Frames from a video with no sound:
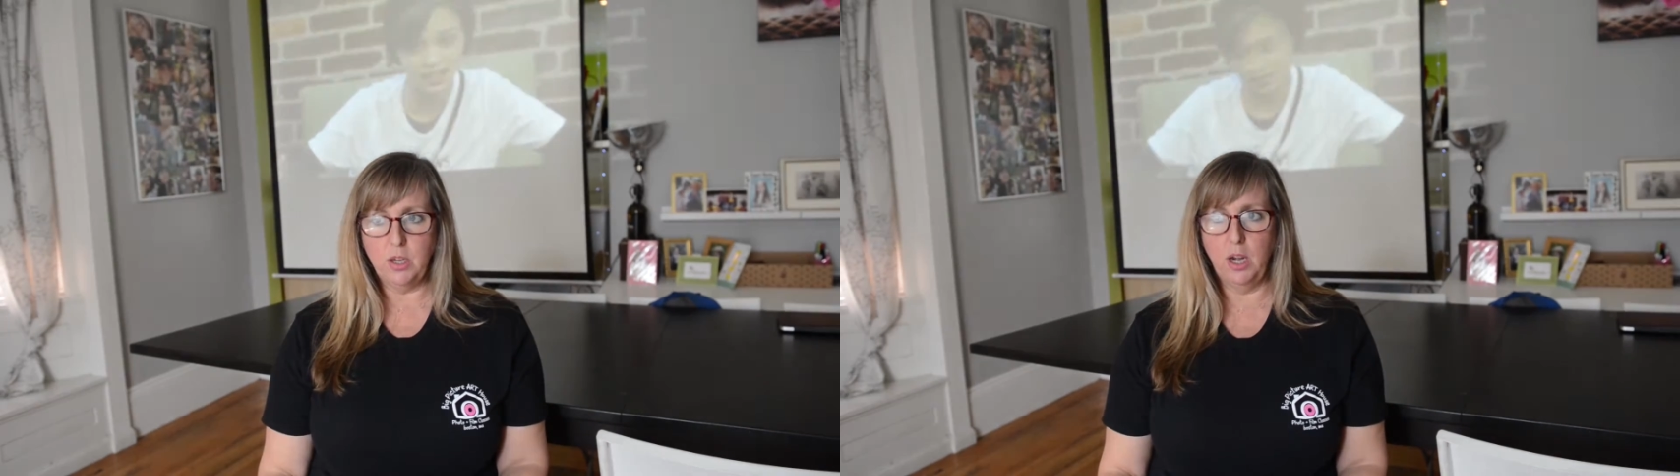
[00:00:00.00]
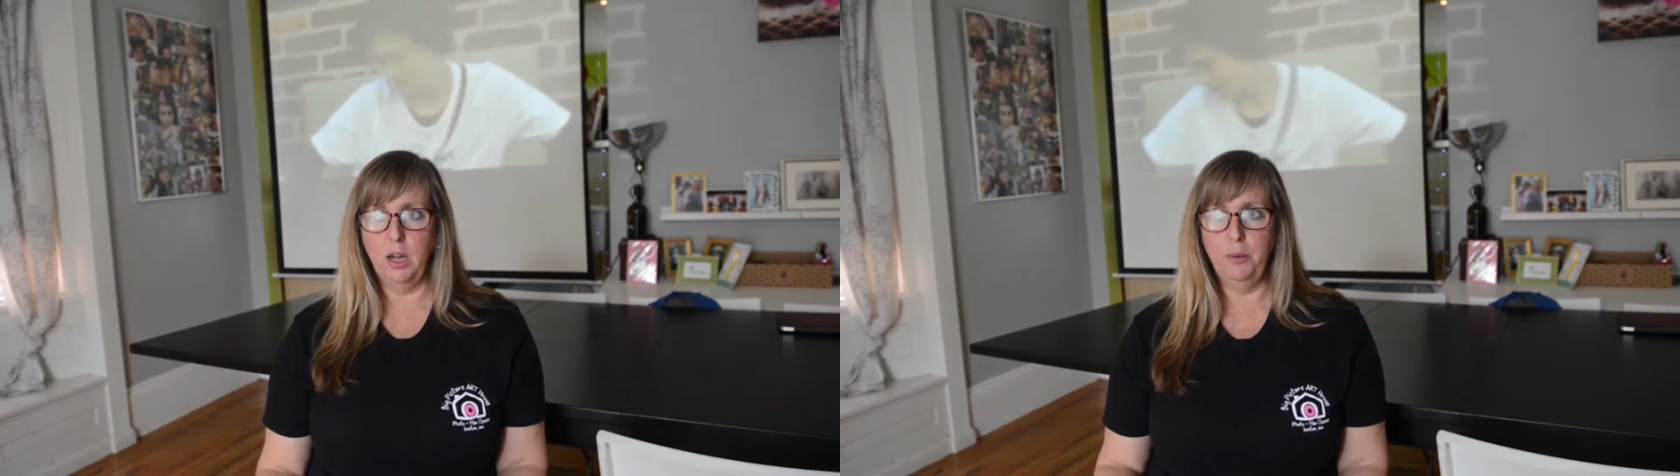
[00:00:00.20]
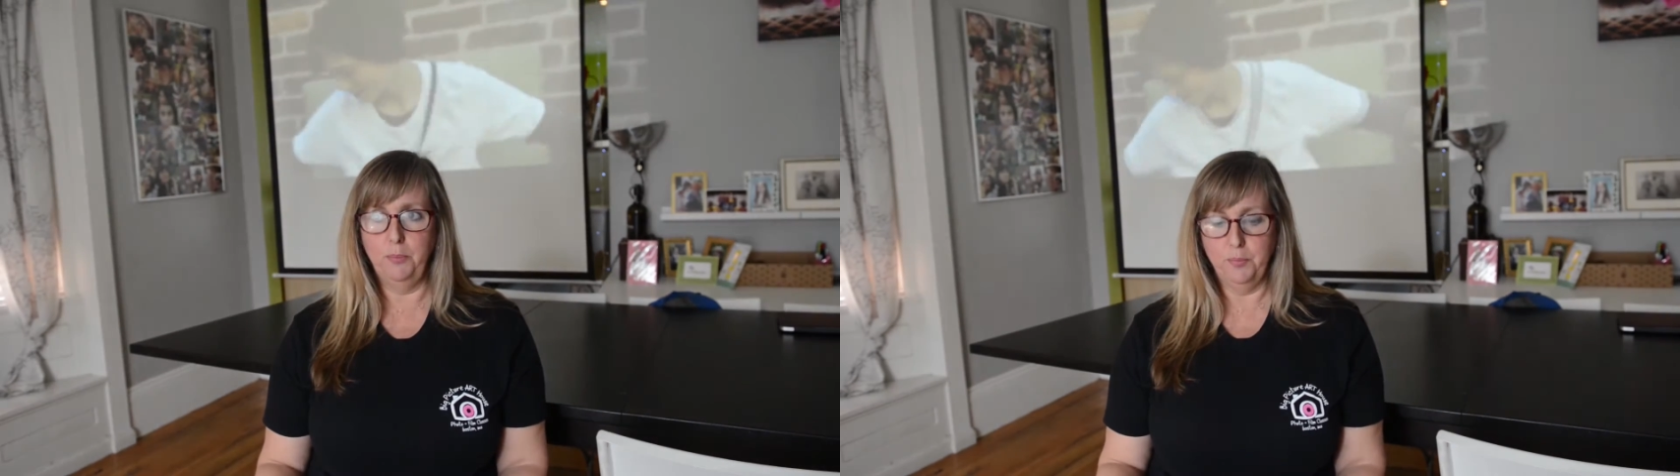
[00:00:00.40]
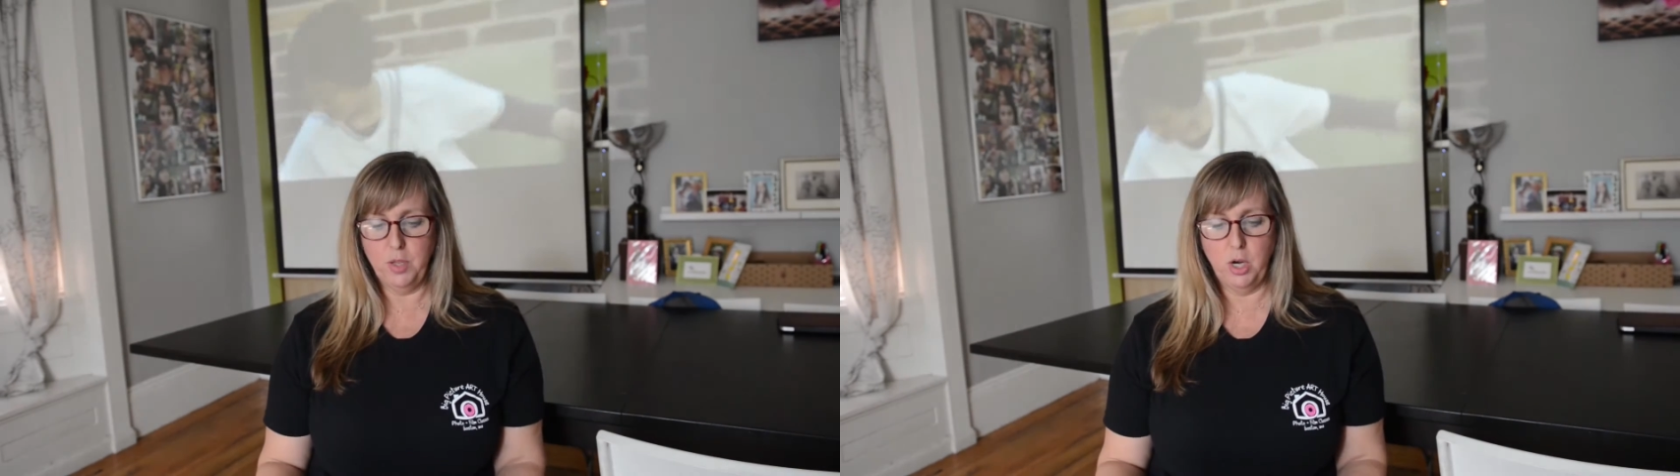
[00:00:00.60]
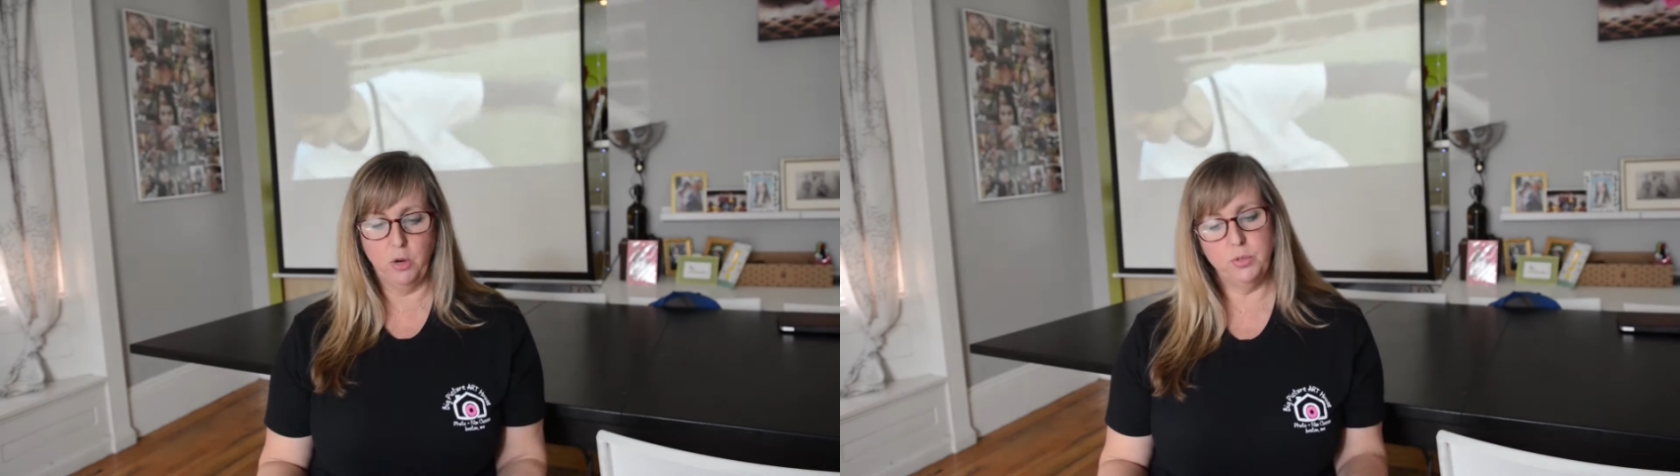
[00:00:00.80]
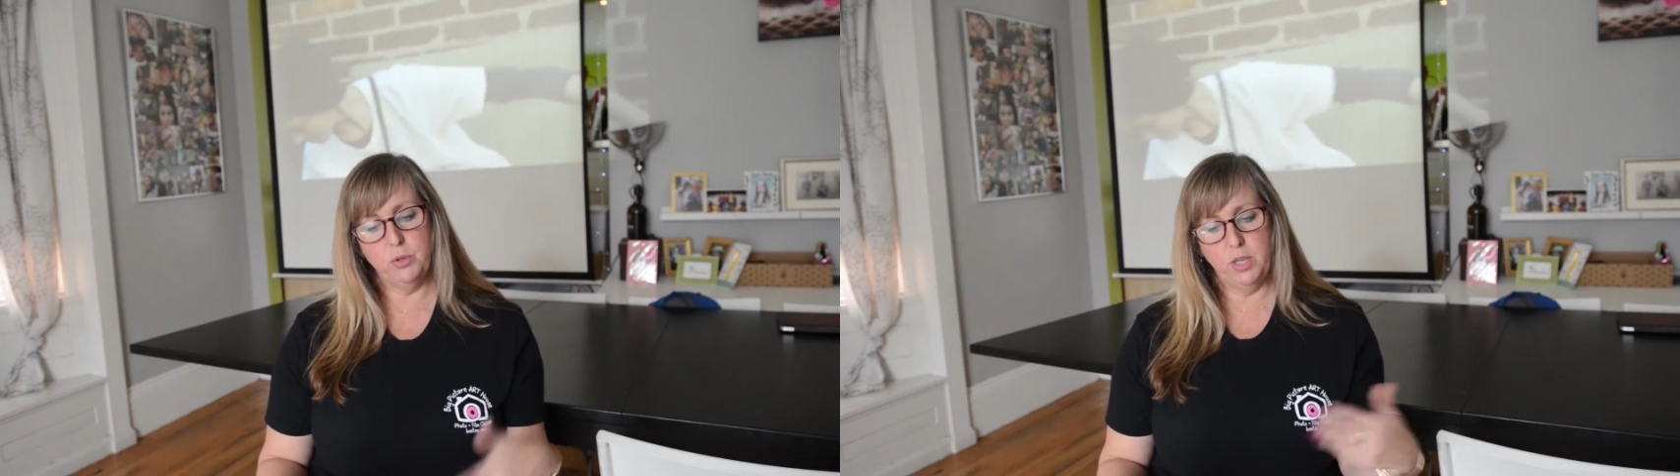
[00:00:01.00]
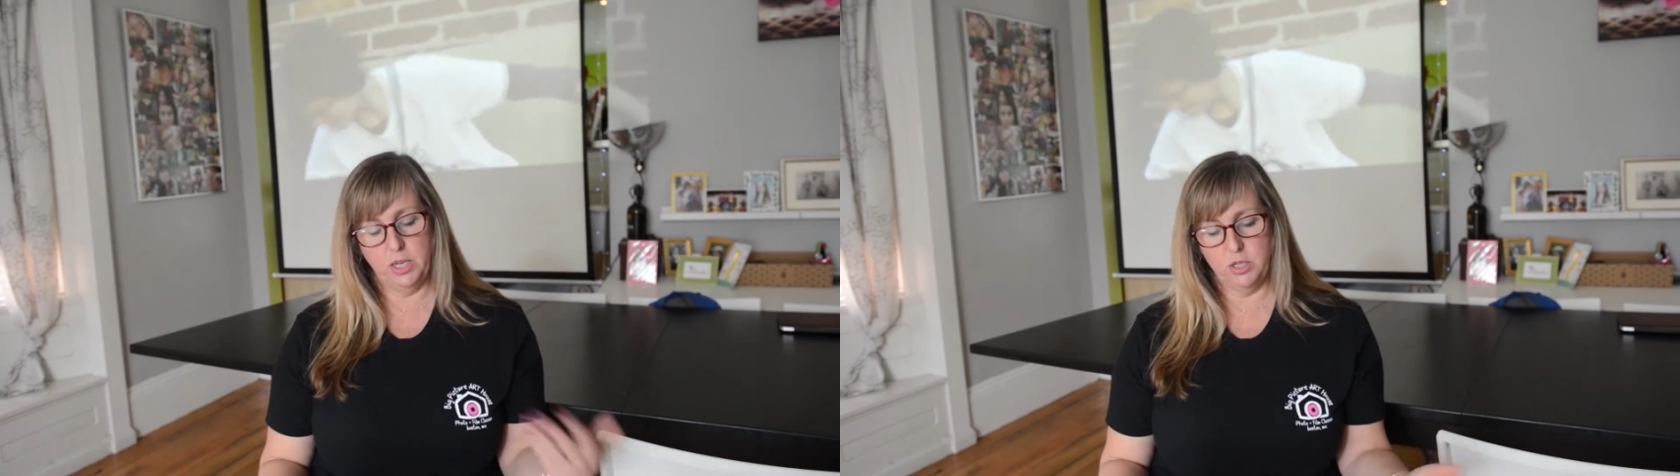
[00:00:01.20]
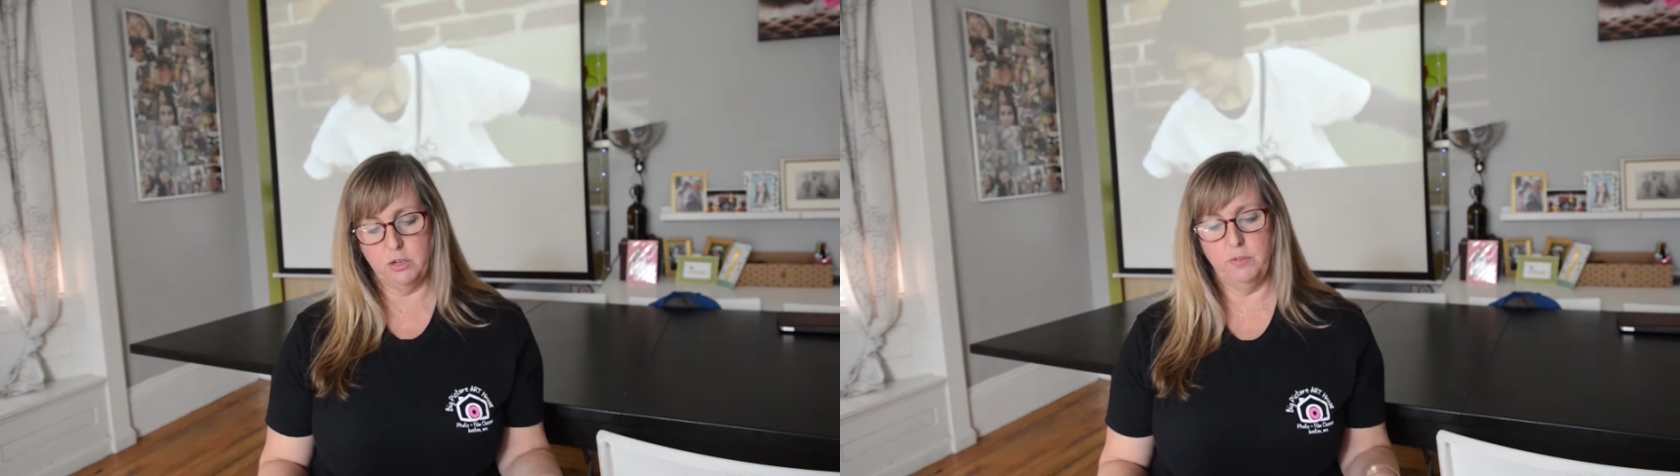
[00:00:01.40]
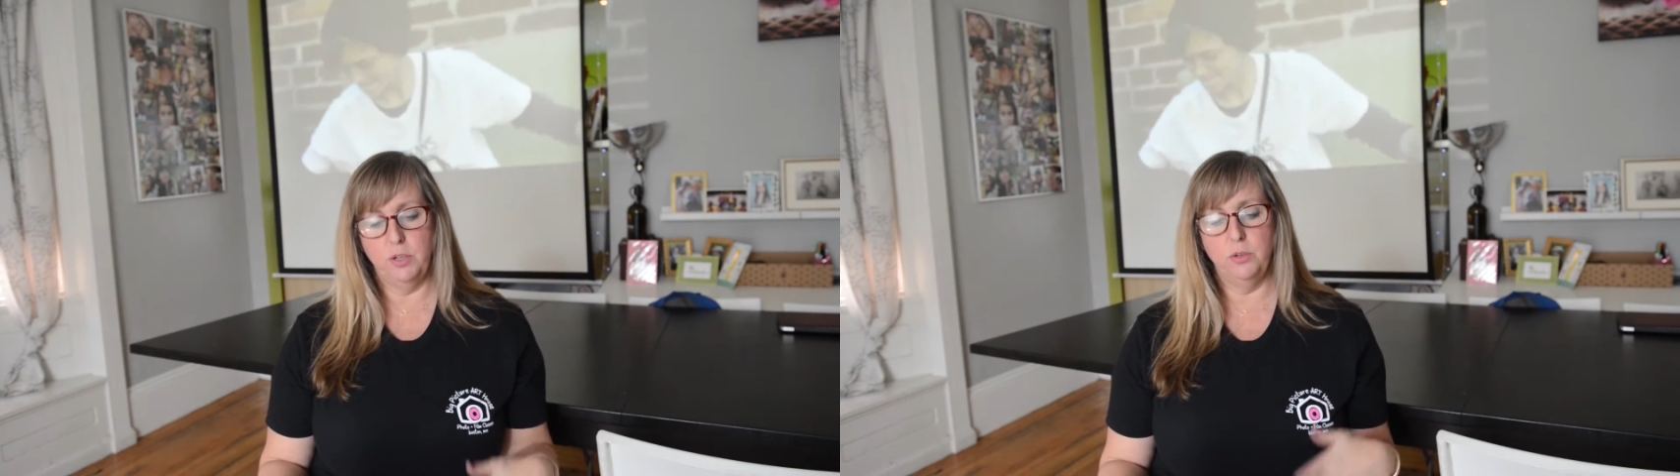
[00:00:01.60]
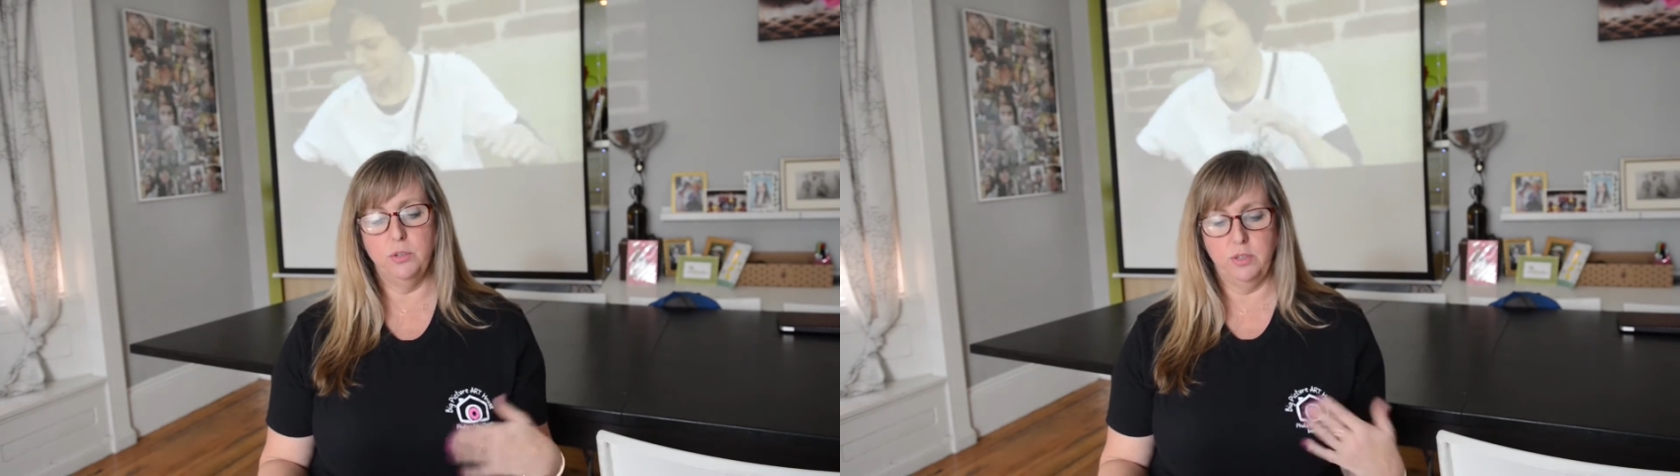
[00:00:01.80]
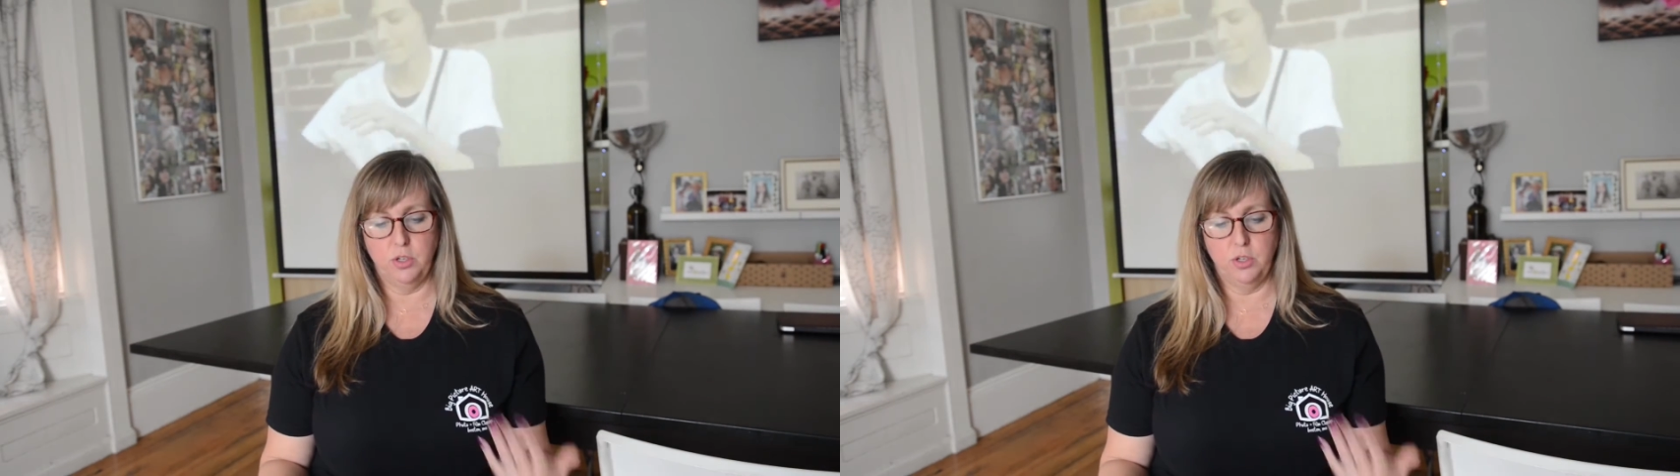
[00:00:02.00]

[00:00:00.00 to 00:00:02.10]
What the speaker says: do the interviews and